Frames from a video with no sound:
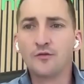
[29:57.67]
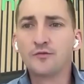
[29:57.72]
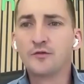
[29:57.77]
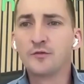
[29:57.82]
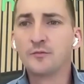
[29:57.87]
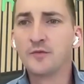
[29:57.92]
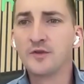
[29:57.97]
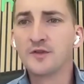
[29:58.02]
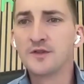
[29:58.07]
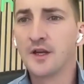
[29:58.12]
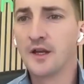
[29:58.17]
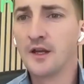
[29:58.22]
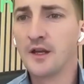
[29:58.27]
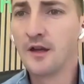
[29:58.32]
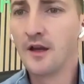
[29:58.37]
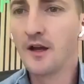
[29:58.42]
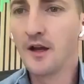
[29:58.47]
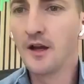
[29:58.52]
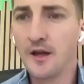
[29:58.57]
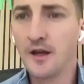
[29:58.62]
Truth to be
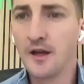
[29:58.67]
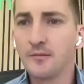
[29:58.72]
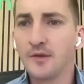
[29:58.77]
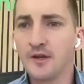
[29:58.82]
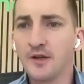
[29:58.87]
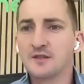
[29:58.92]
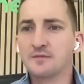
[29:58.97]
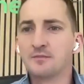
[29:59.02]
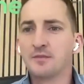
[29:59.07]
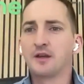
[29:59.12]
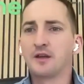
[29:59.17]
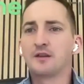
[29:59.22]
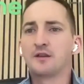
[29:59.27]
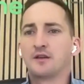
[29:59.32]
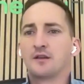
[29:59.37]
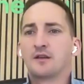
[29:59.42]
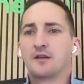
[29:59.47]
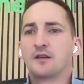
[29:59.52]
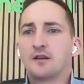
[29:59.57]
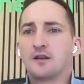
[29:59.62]
said, I am
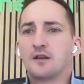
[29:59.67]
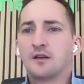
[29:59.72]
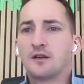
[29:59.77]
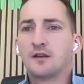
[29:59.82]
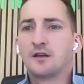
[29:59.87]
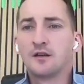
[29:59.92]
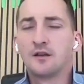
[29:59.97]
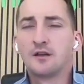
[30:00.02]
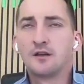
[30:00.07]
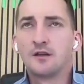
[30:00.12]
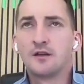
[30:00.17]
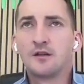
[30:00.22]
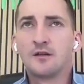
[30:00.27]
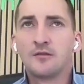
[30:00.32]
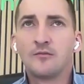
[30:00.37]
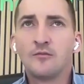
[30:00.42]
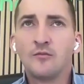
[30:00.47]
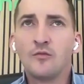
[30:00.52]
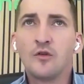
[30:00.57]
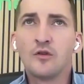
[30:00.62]
expecting
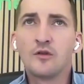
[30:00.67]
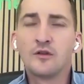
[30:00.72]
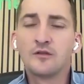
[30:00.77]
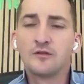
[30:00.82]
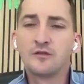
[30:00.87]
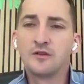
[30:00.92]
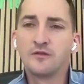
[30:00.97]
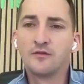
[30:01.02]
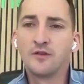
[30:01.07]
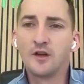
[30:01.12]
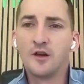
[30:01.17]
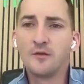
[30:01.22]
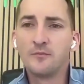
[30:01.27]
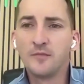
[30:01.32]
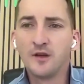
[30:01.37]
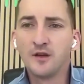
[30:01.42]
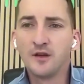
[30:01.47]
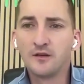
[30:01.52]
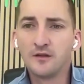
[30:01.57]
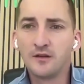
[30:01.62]
more into
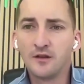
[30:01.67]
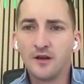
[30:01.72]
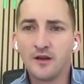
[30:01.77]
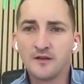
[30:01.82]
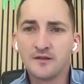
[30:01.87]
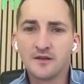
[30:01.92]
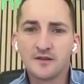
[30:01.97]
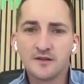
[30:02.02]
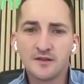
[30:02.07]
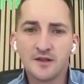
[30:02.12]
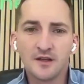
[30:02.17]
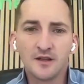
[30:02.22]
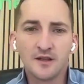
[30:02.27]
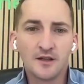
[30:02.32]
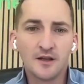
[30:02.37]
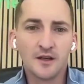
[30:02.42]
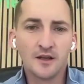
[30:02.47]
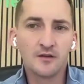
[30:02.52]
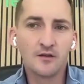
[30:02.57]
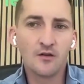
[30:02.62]
development, as I
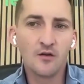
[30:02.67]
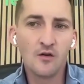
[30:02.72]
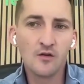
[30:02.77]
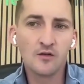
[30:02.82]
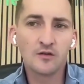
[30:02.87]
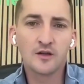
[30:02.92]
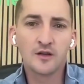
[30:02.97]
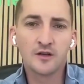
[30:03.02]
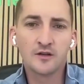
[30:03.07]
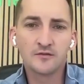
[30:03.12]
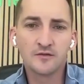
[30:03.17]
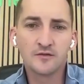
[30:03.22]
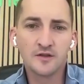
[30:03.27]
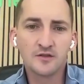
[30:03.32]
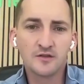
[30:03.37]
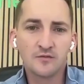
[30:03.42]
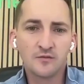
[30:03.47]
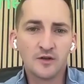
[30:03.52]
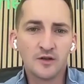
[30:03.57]
said, that all countries